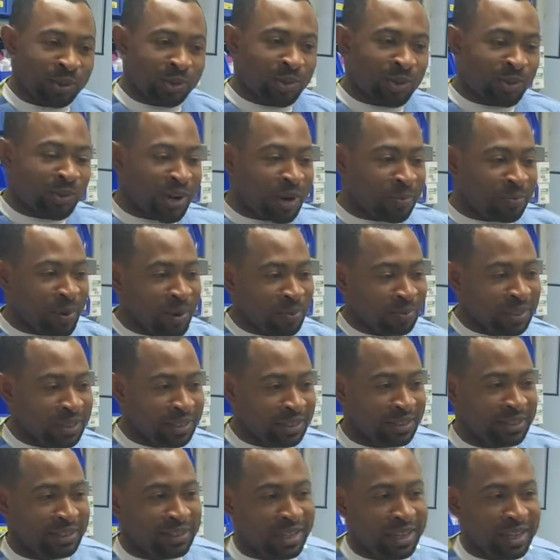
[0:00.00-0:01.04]
to wrap up
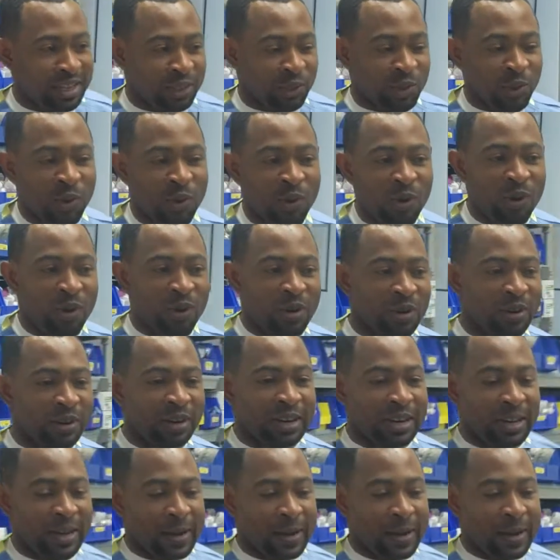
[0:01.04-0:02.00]
this tour,